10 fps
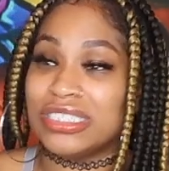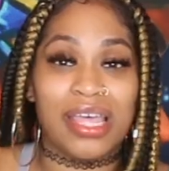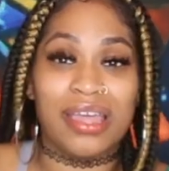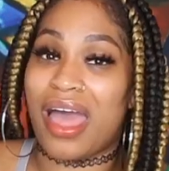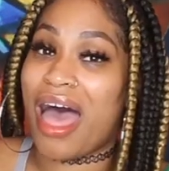
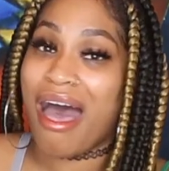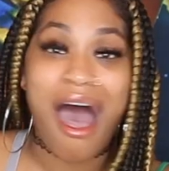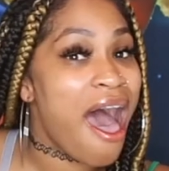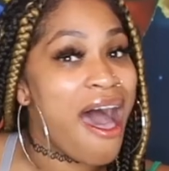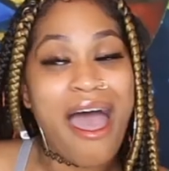Look,
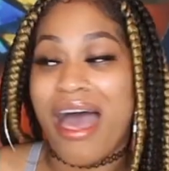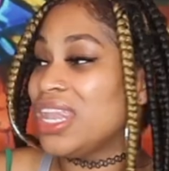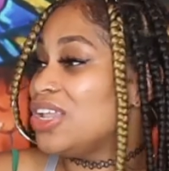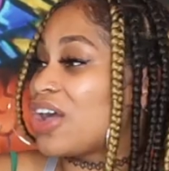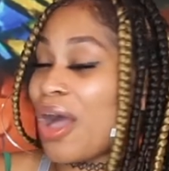I
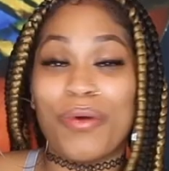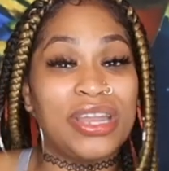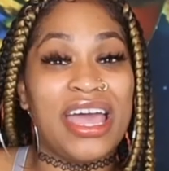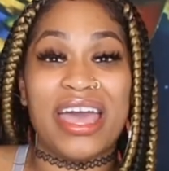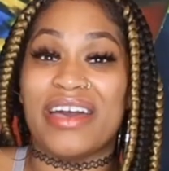want
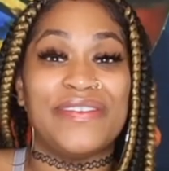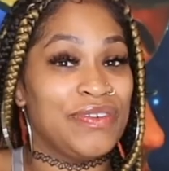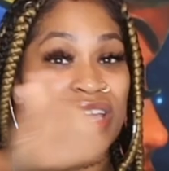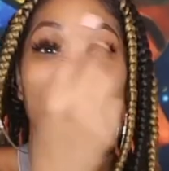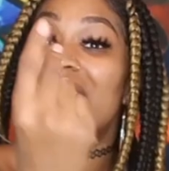to have
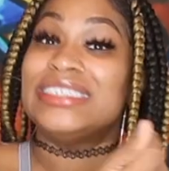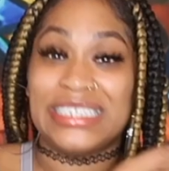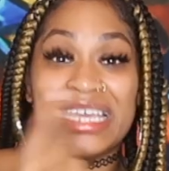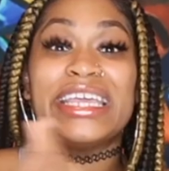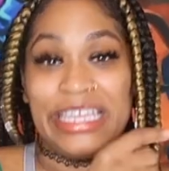a
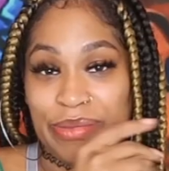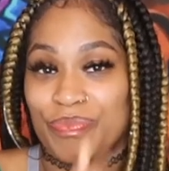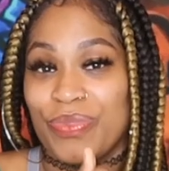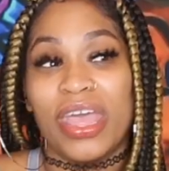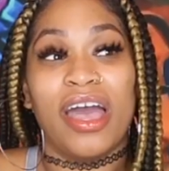team.
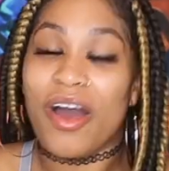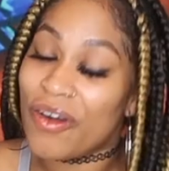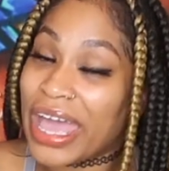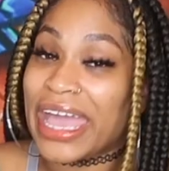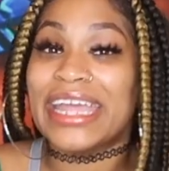
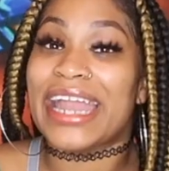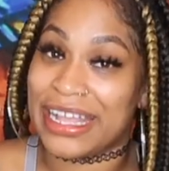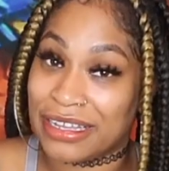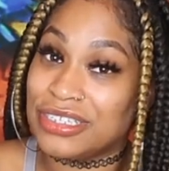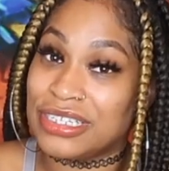Okay? And I
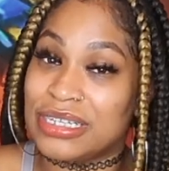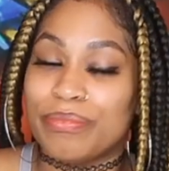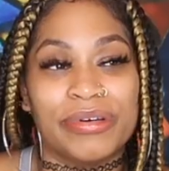could.